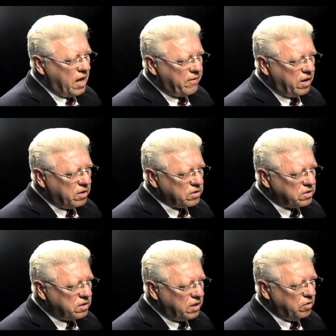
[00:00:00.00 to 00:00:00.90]
any of those
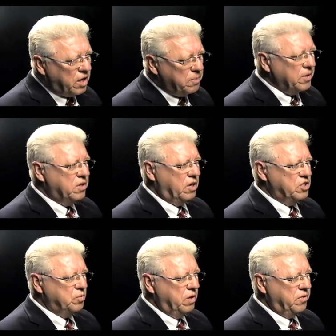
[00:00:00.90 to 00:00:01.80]
that you keep in touch
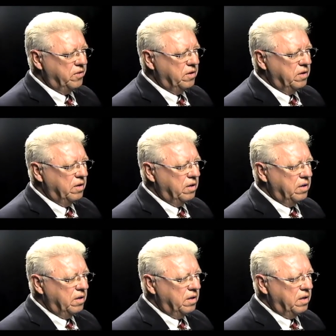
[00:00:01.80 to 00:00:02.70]
with?
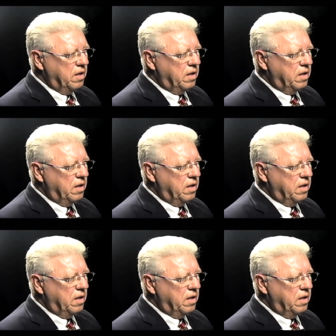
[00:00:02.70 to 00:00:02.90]
Well, I